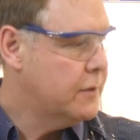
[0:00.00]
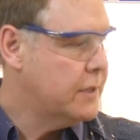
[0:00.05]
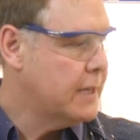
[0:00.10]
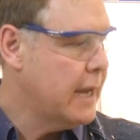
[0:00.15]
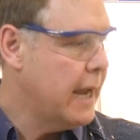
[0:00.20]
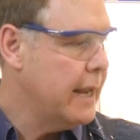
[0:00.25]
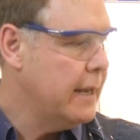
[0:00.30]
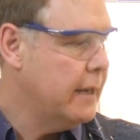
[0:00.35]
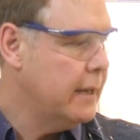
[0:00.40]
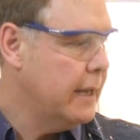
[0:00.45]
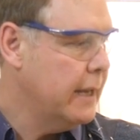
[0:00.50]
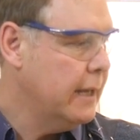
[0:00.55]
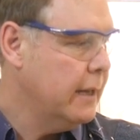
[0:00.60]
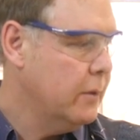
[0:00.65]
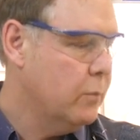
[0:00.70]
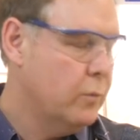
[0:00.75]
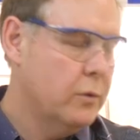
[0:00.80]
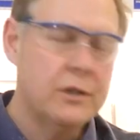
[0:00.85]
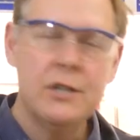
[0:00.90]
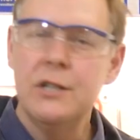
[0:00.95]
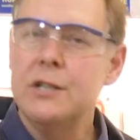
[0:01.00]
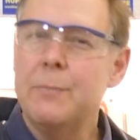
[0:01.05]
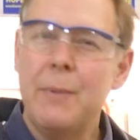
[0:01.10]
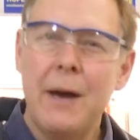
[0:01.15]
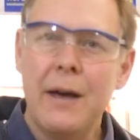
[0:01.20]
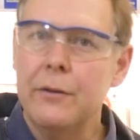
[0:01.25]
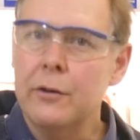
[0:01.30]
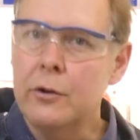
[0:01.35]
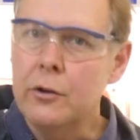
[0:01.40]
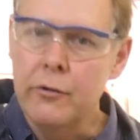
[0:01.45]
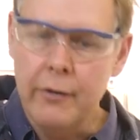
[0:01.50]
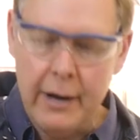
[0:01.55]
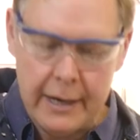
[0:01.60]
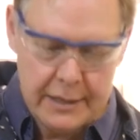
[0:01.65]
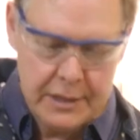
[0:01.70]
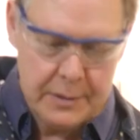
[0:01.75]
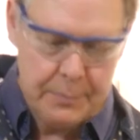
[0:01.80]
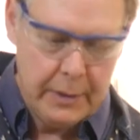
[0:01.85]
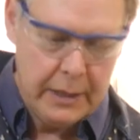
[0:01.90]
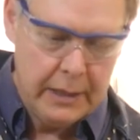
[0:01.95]
sanding, which is about the
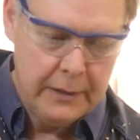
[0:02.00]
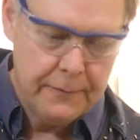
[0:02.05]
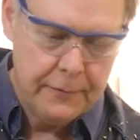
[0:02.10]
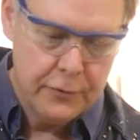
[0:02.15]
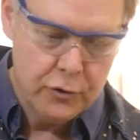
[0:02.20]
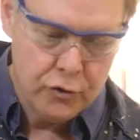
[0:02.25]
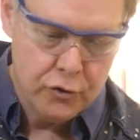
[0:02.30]
correct speed for